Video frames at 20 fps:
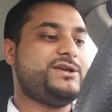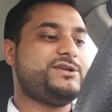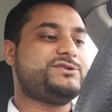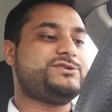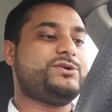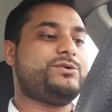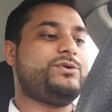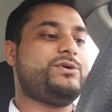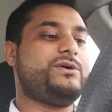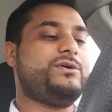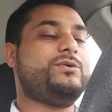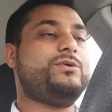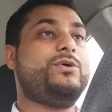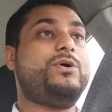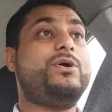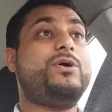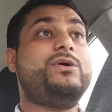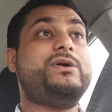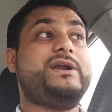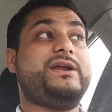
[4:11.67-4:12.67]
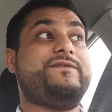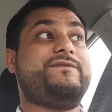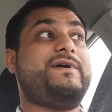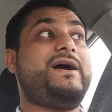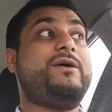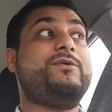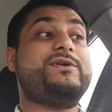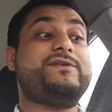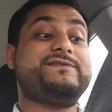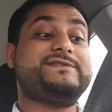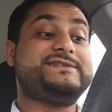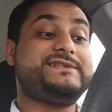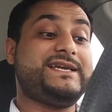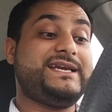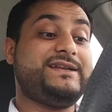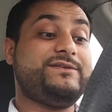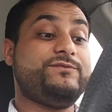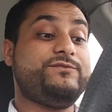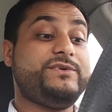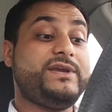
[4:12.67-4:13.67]
So, or if I would have
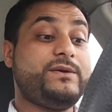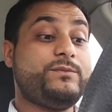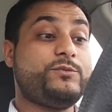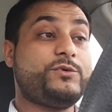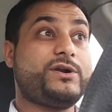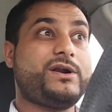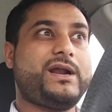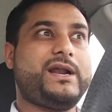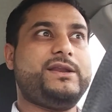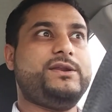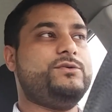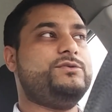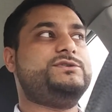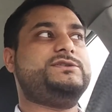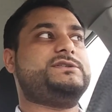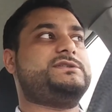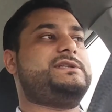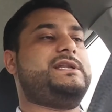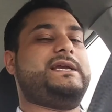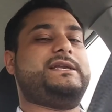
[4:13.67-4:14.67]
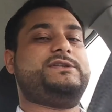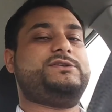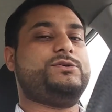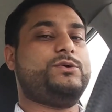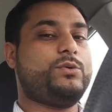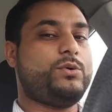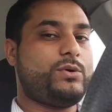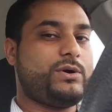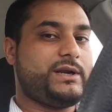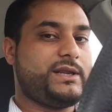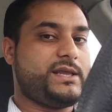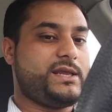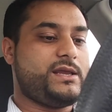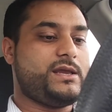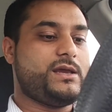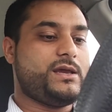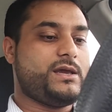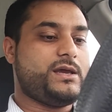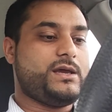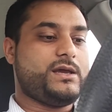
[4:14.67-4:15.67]
said VMware and you just like totally